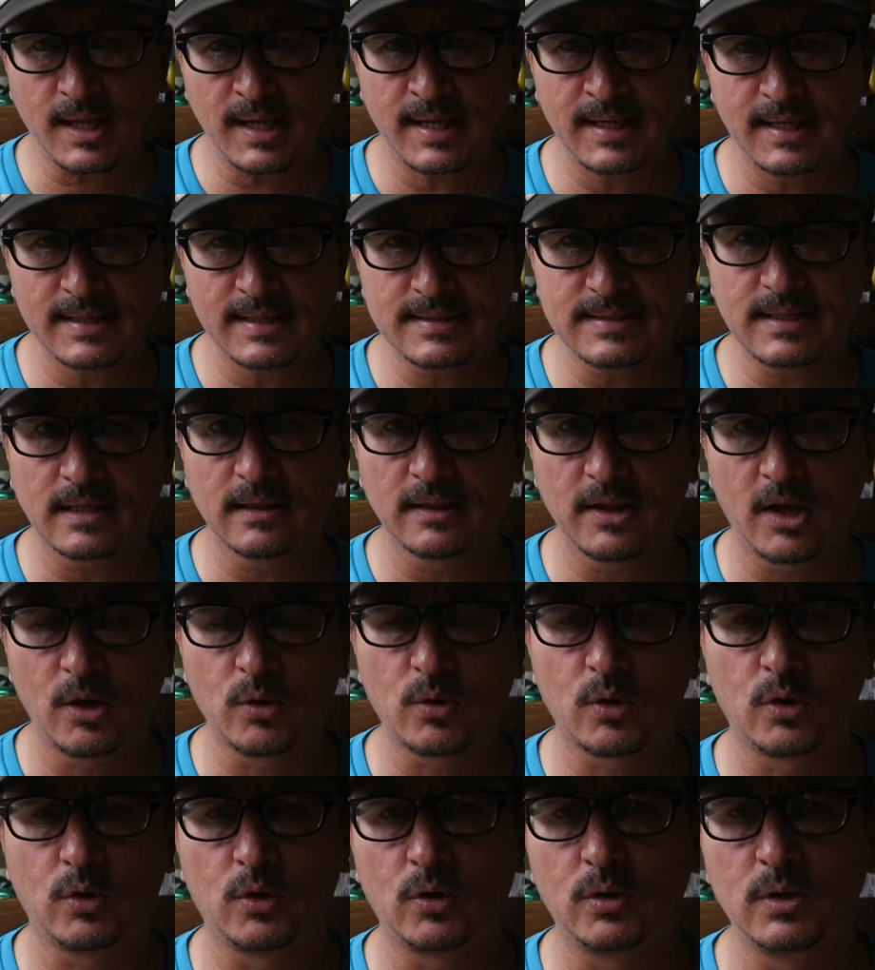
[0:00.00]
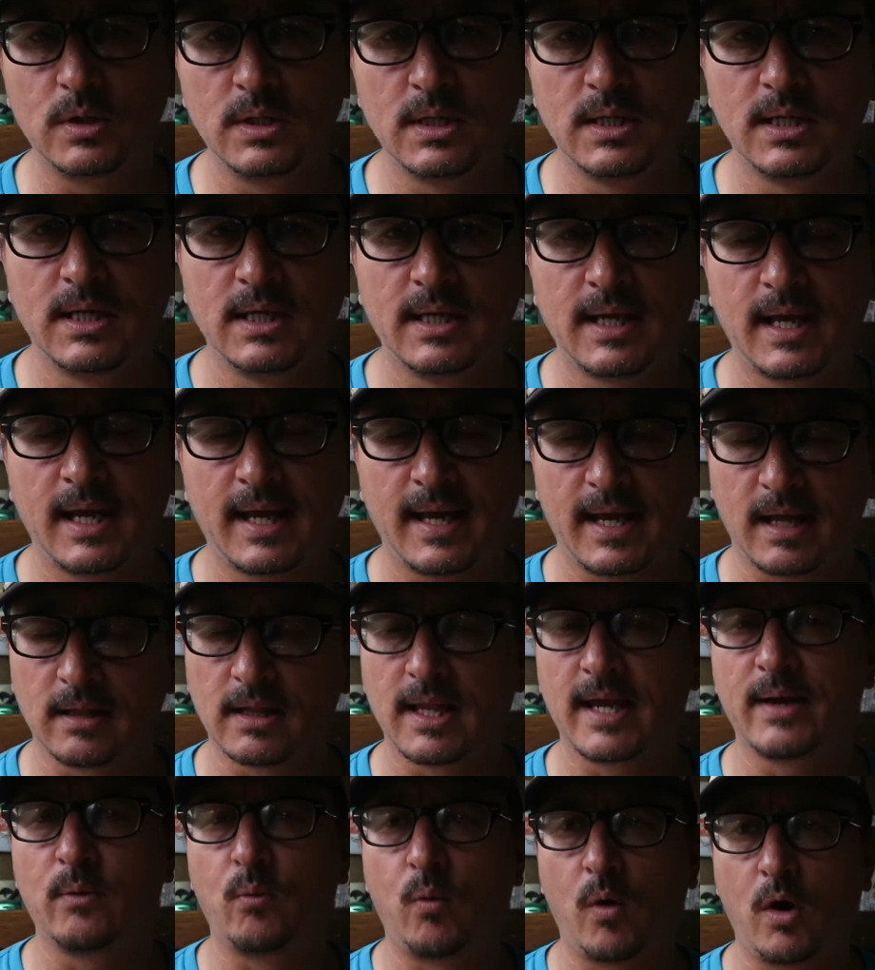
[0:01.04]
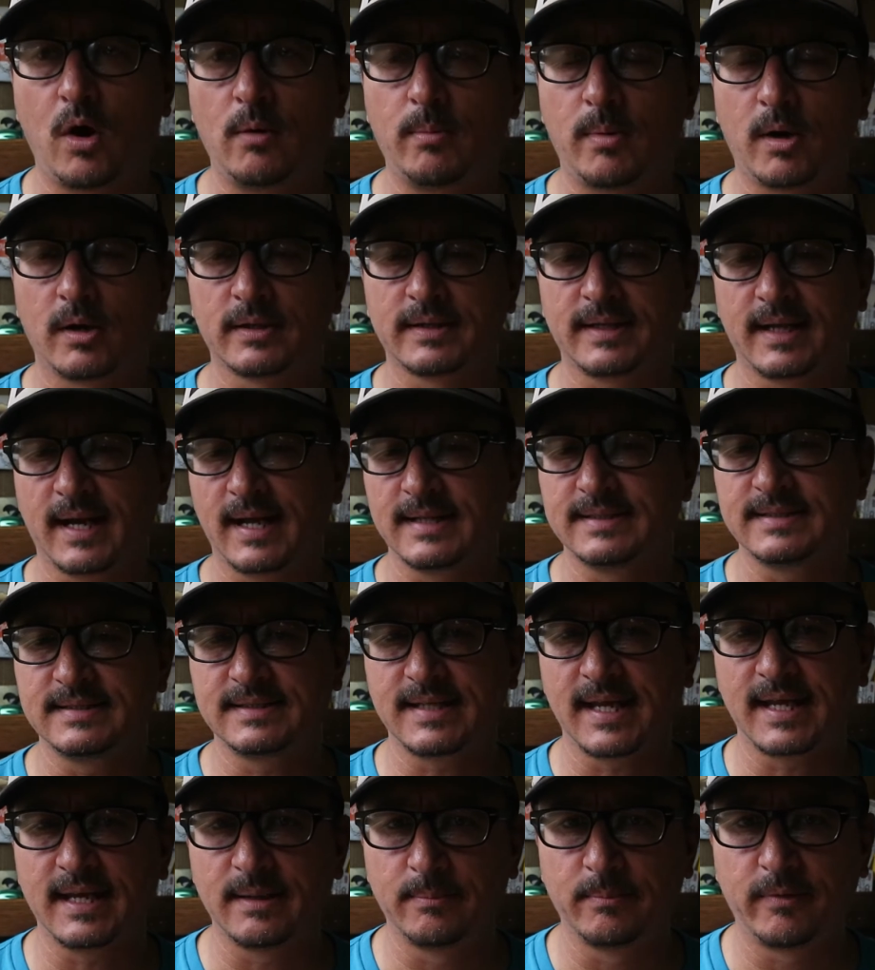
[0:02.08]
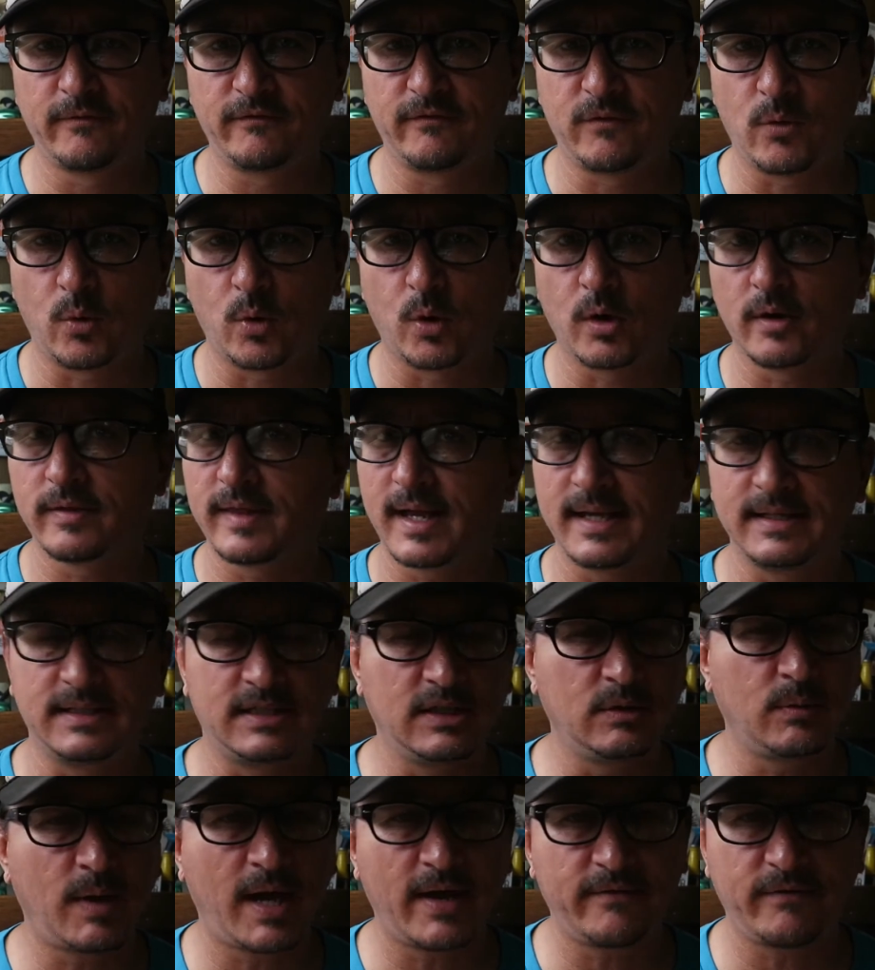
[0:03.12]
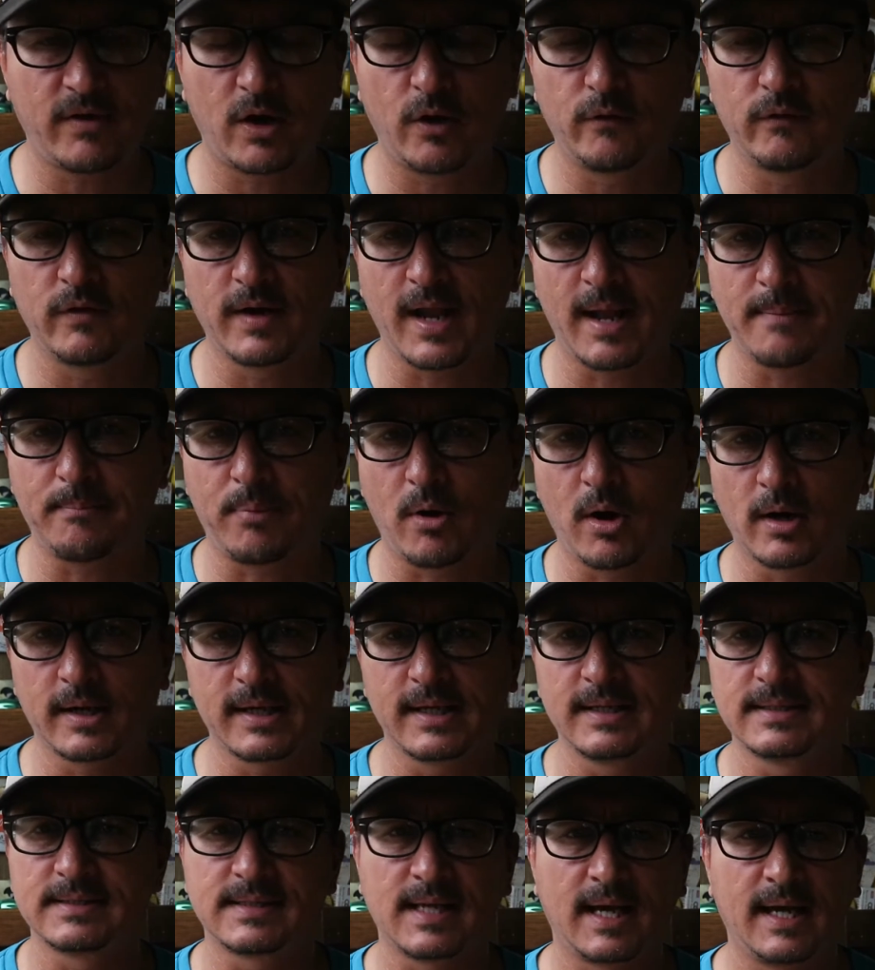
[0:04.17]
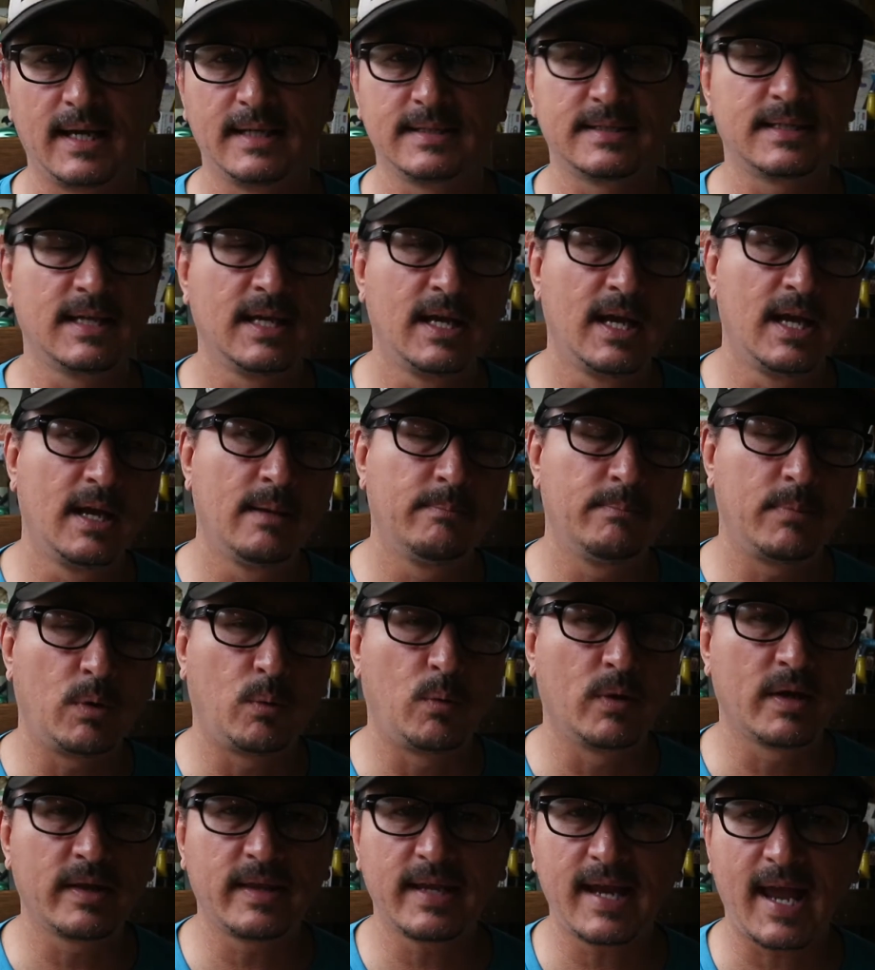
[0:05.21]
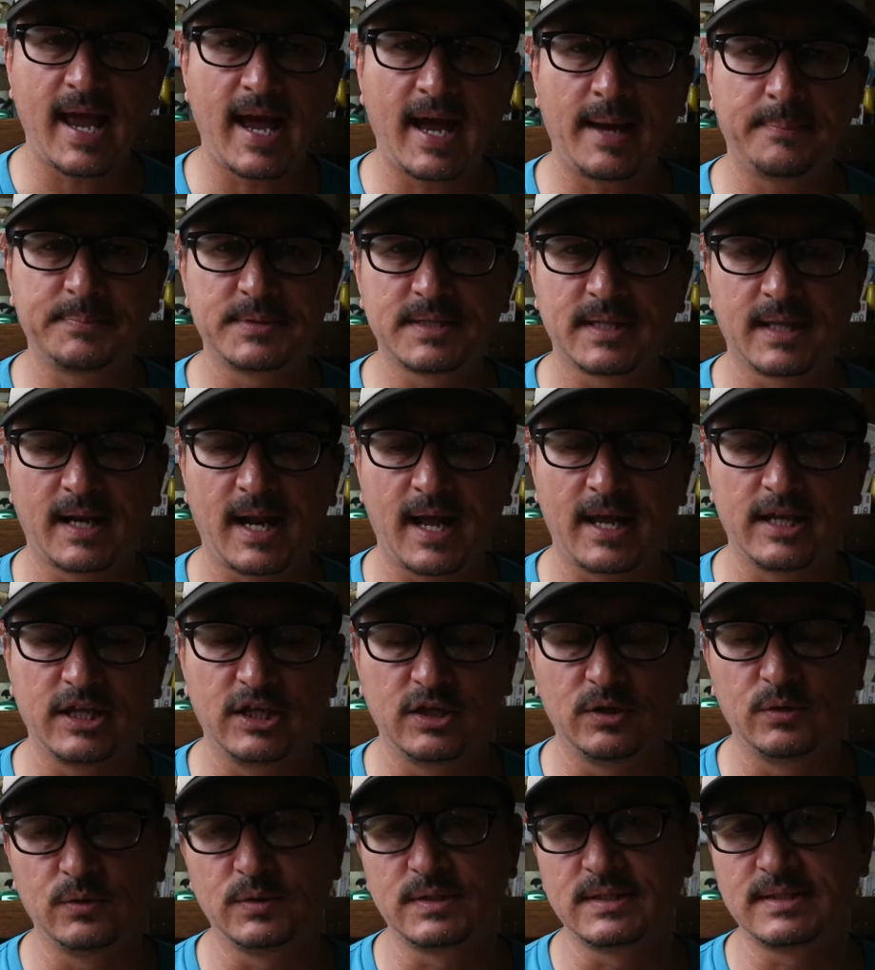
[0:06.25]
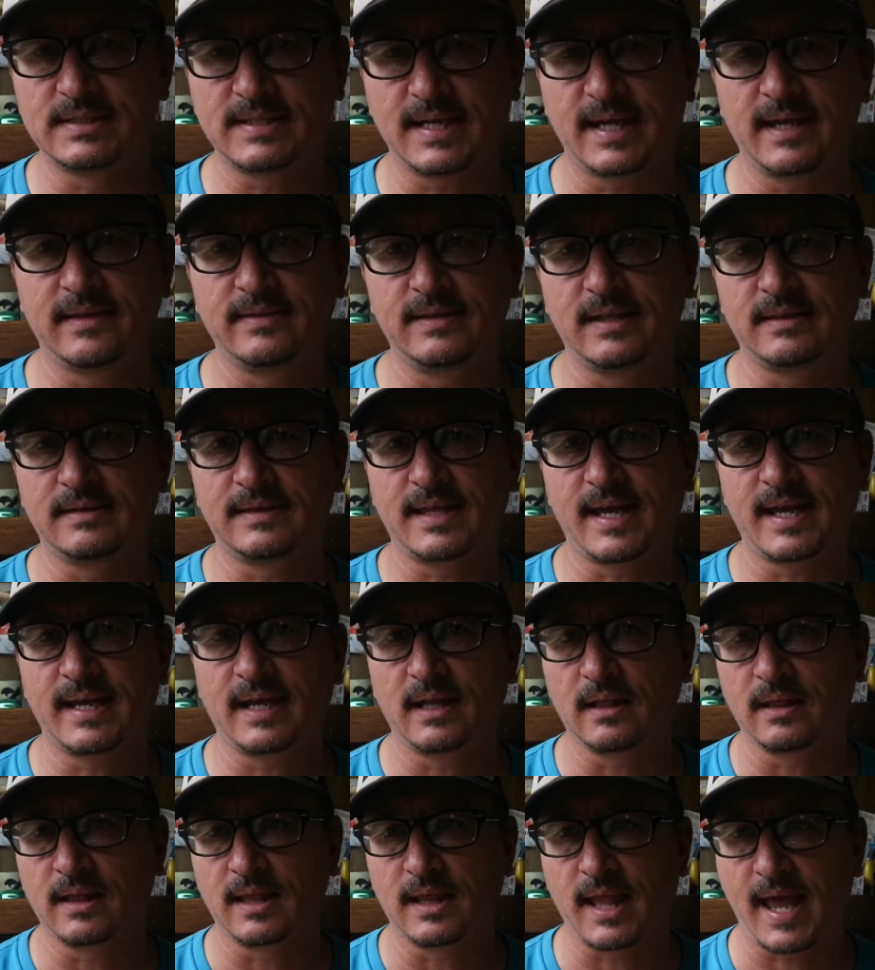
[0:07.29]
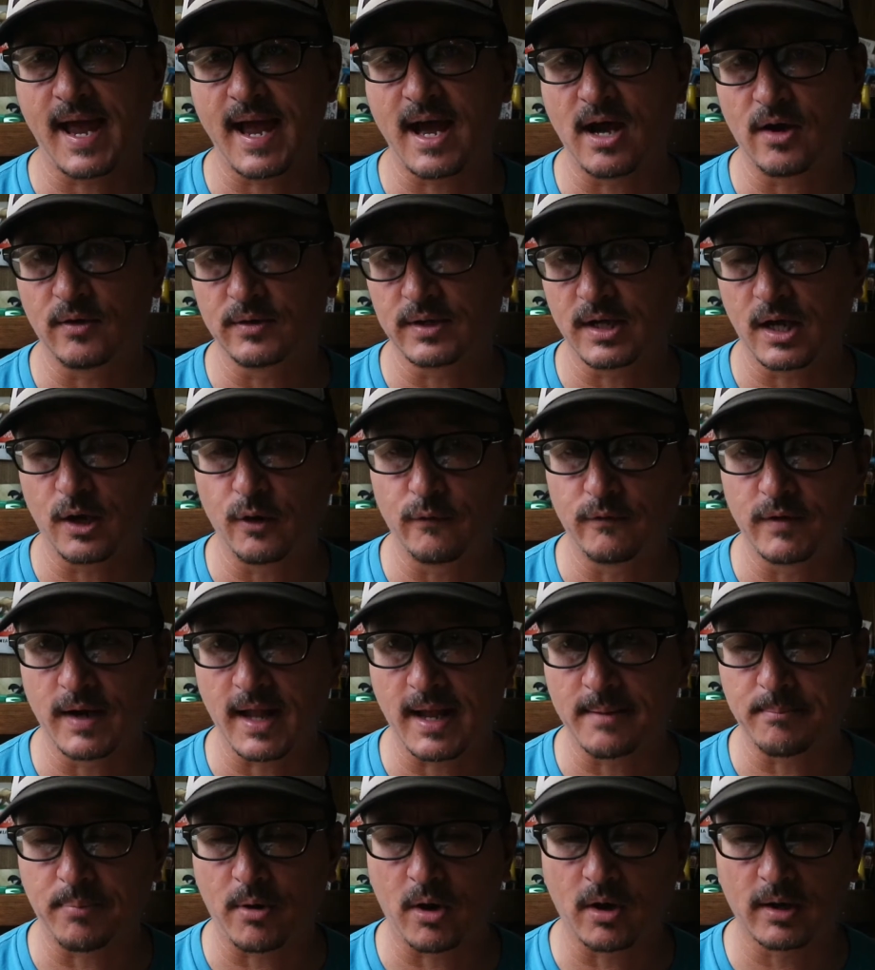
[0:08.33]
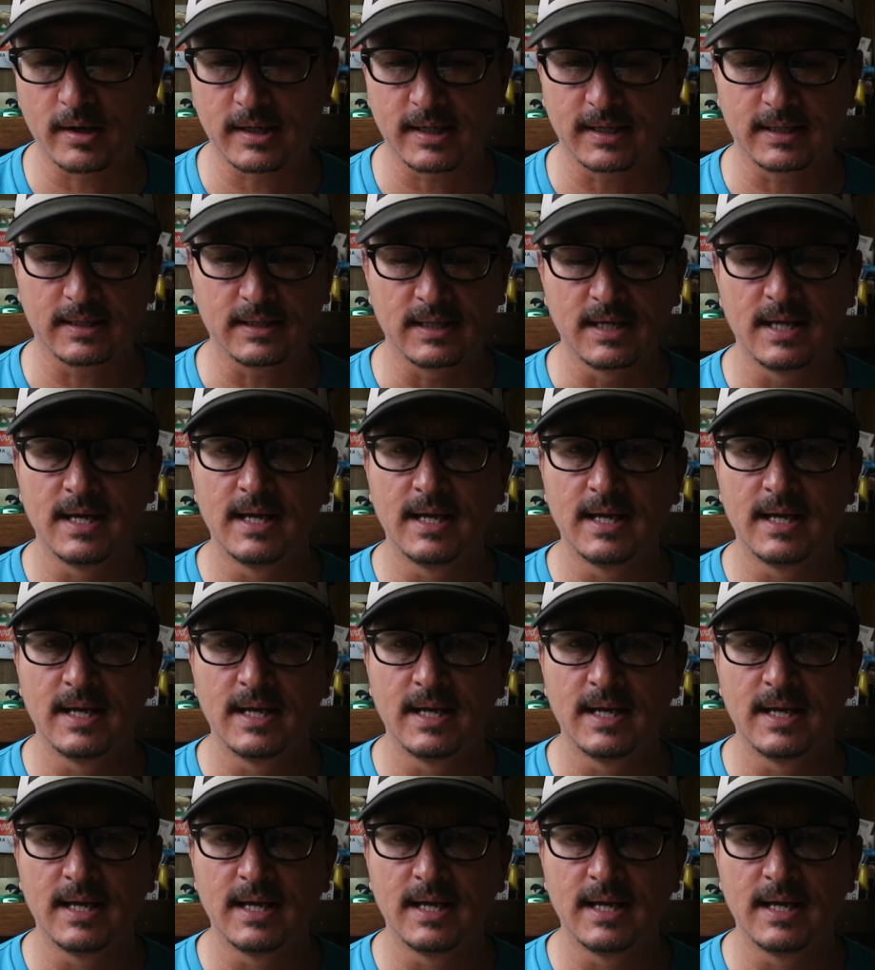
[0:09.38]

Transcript: And it's a local LA Walmart that I'd stayed in before. They do have overnight parking signs, but one of the apps that I use said that they allowed overnight parking.